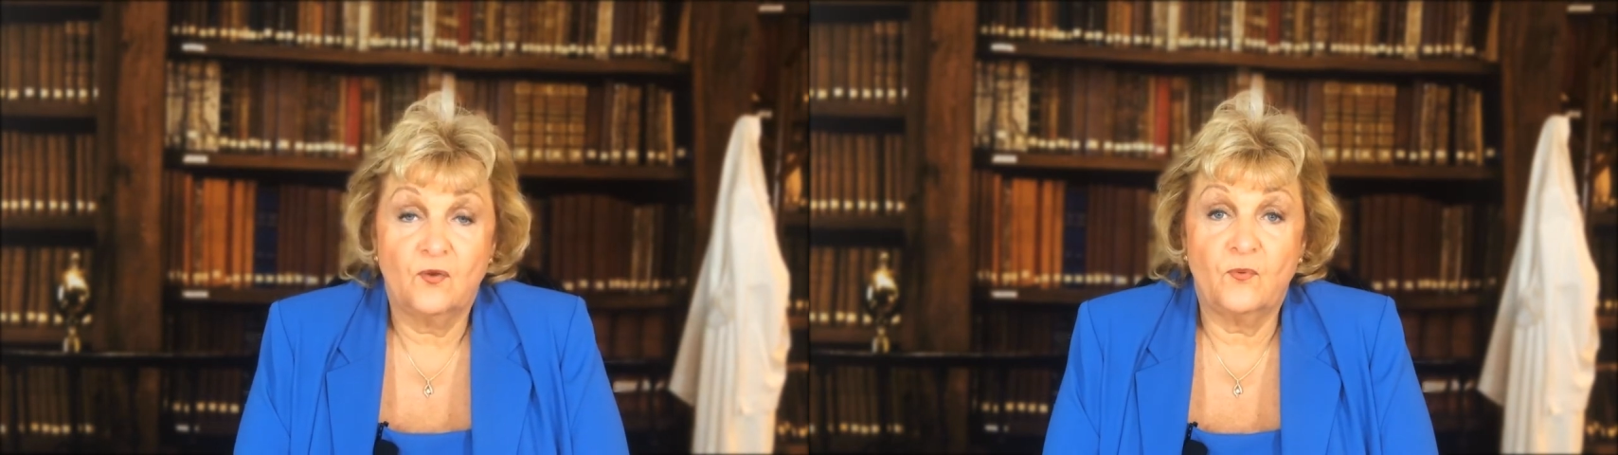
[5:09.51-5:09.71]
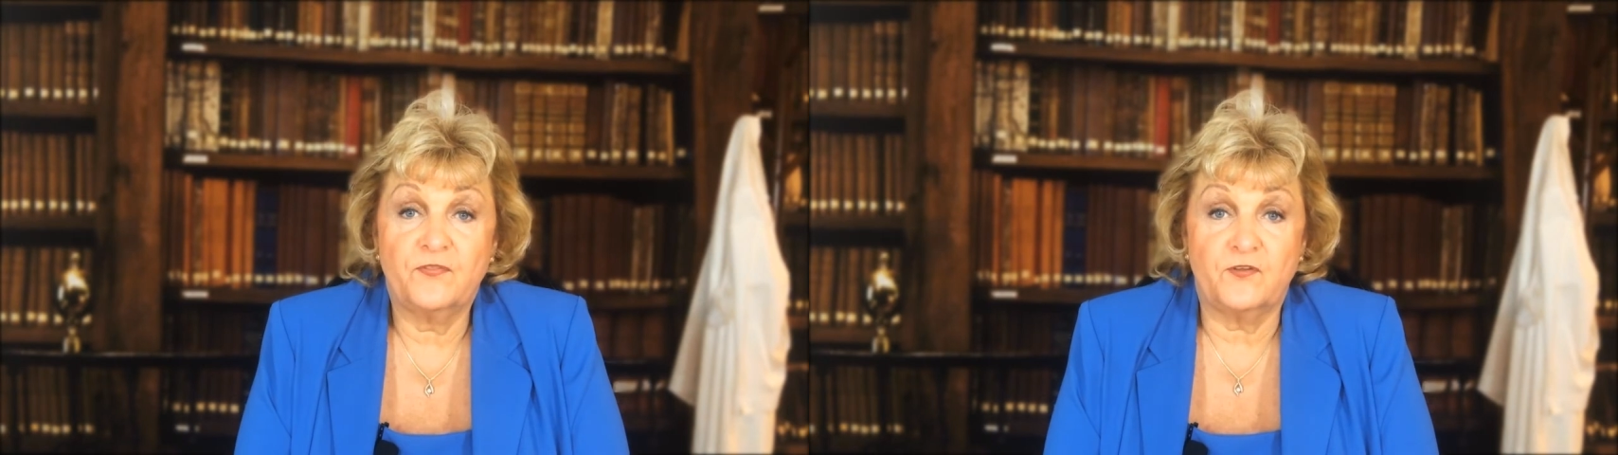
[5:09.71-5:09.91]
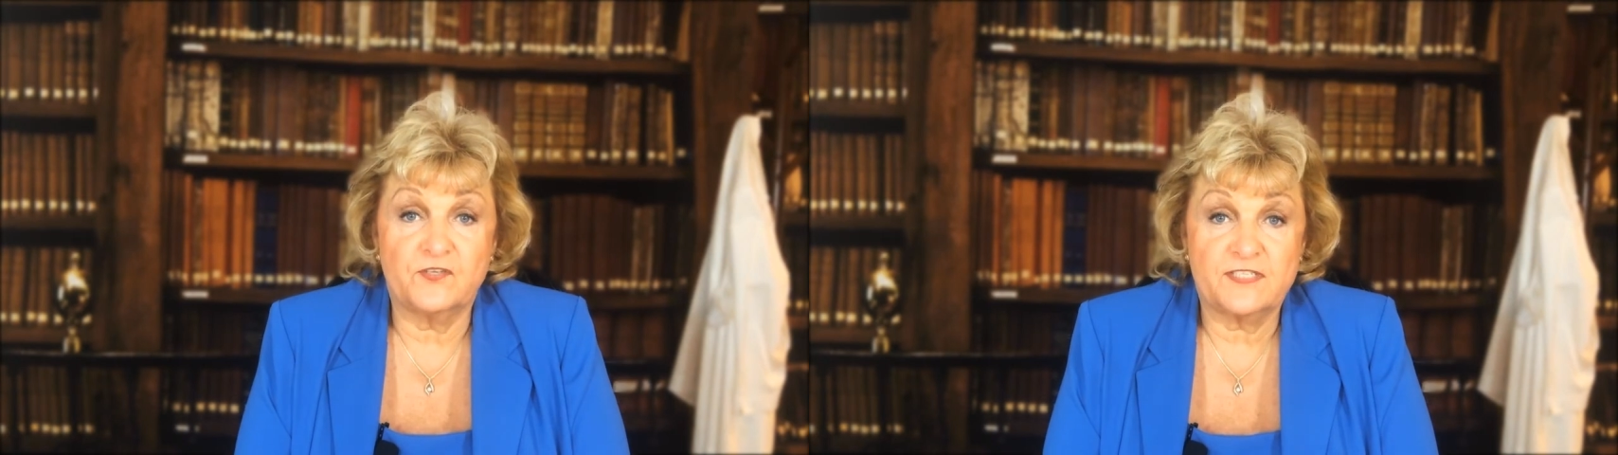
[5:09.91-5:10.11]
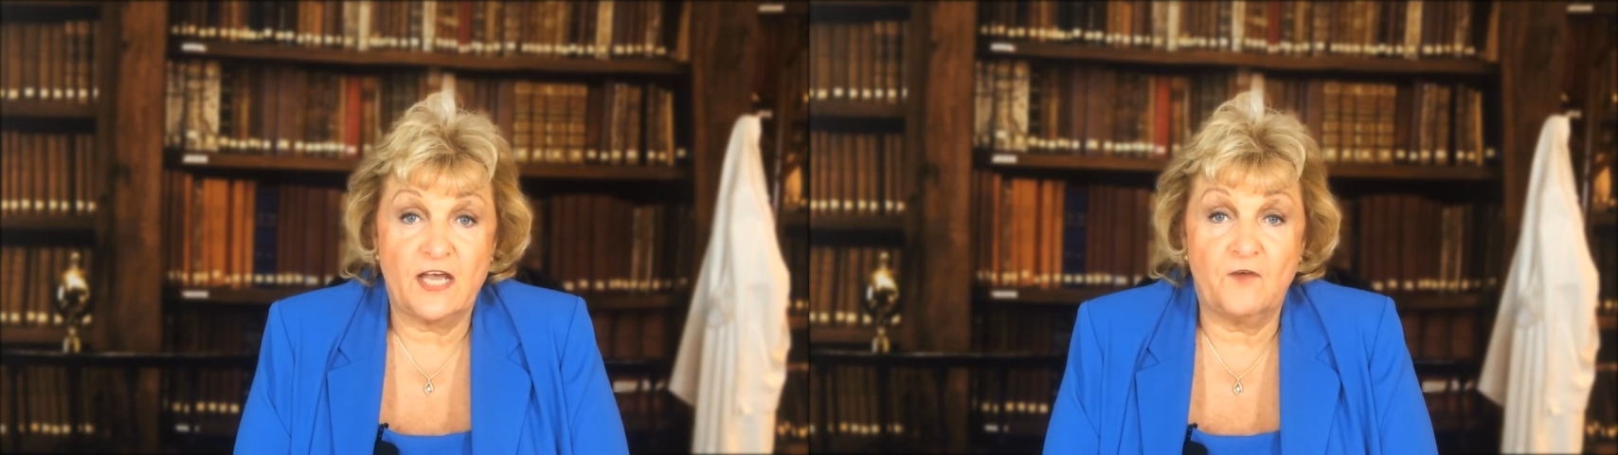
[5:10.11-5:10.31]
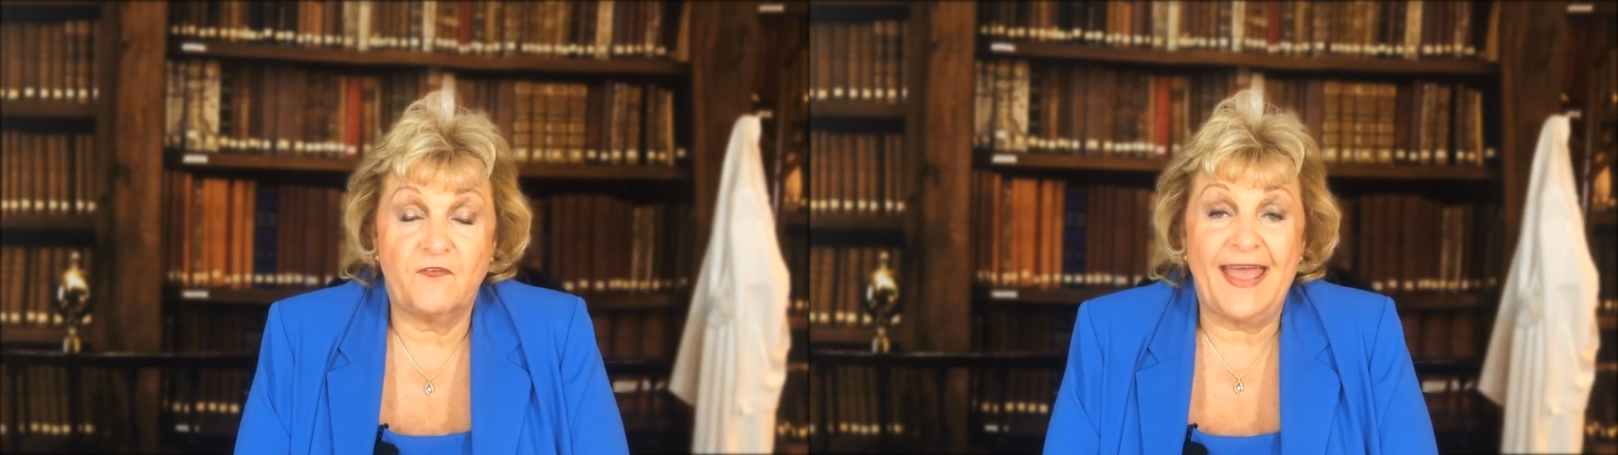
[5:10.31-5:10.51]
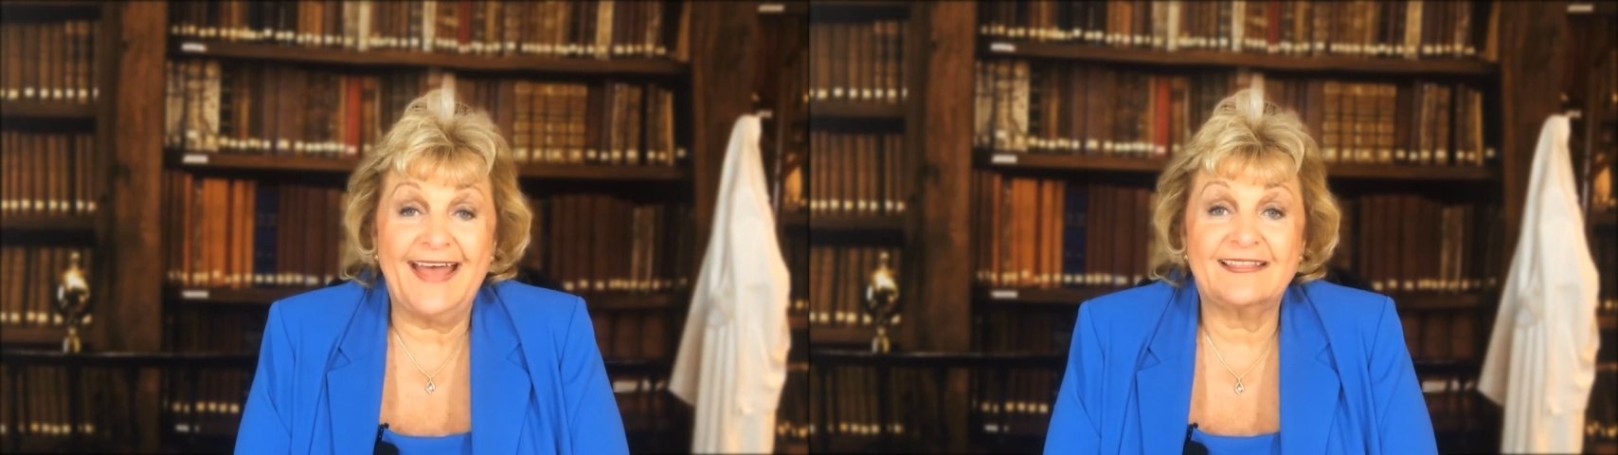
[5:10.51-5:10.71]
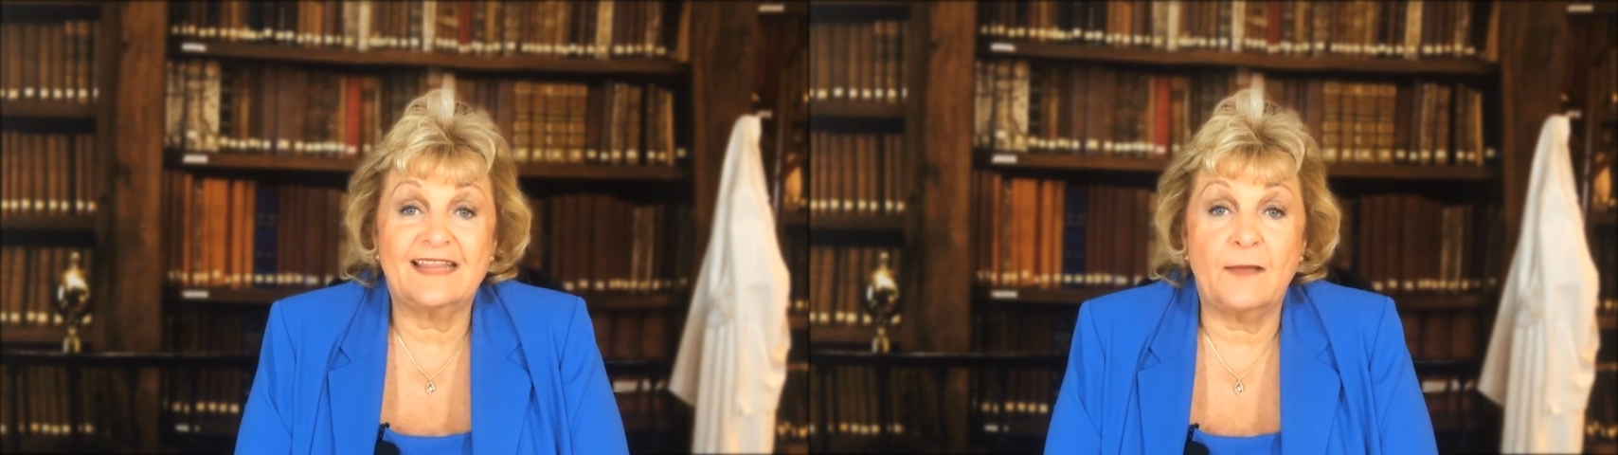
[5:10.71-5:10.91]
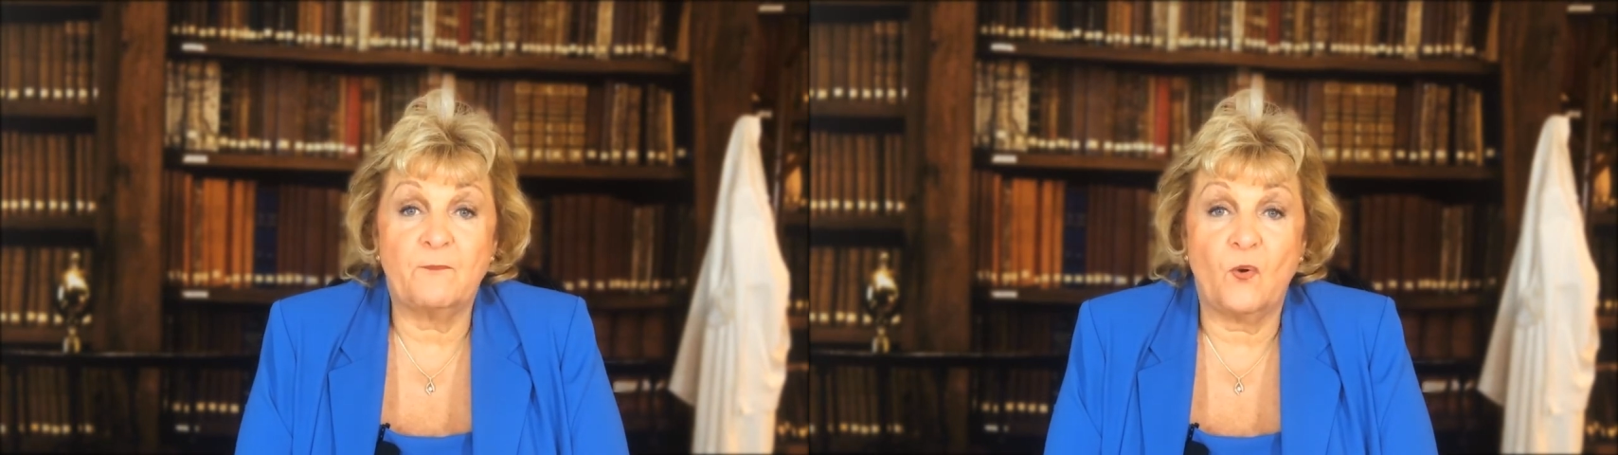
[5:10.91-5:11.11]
with yourself at that